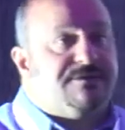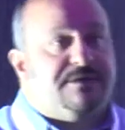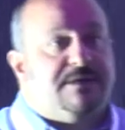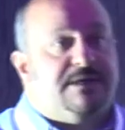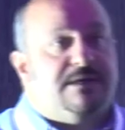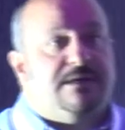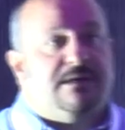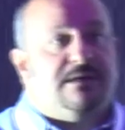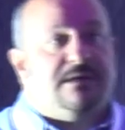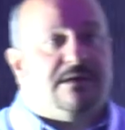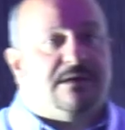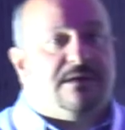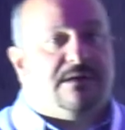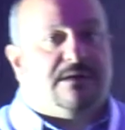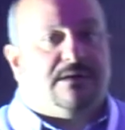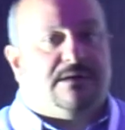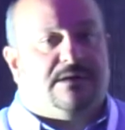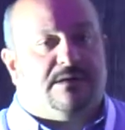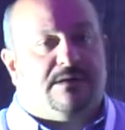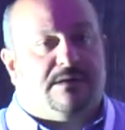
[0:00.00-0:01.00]

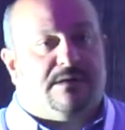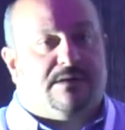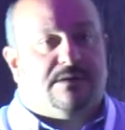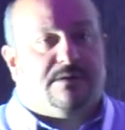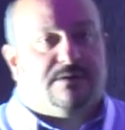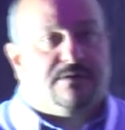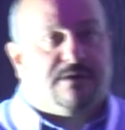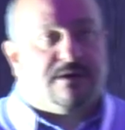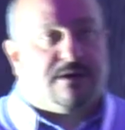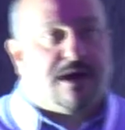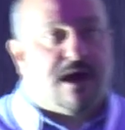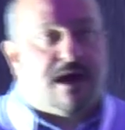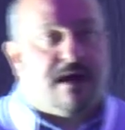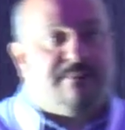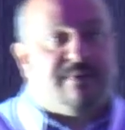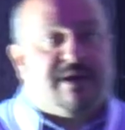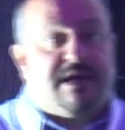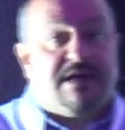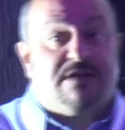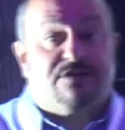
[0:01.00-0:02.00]
the
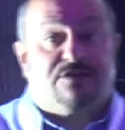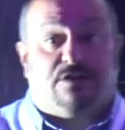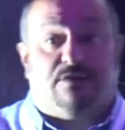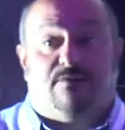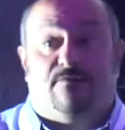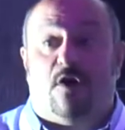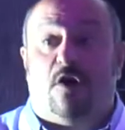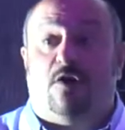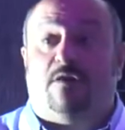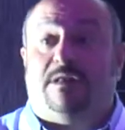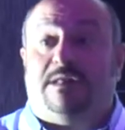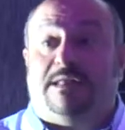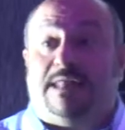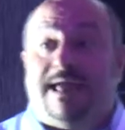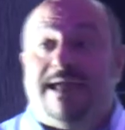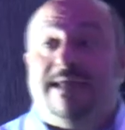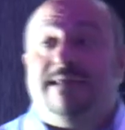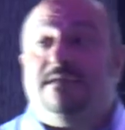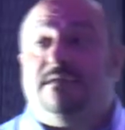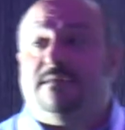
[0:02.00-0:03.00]
combination of all the
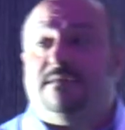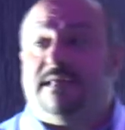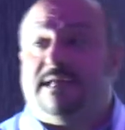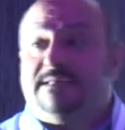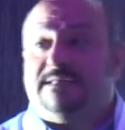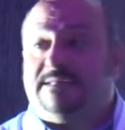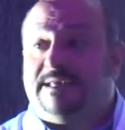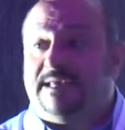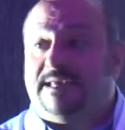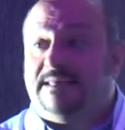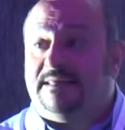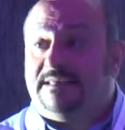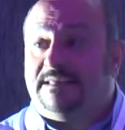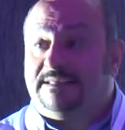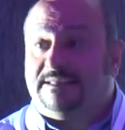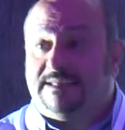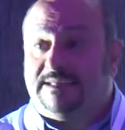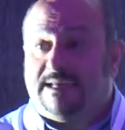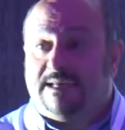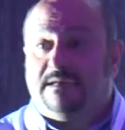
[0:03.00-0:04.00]
light that's in the
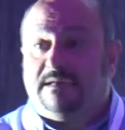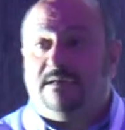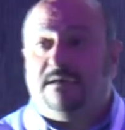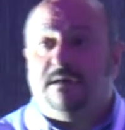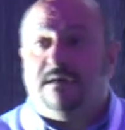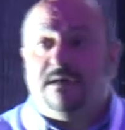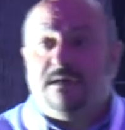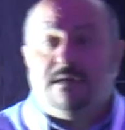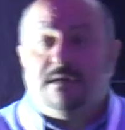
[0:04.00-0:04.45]
scene.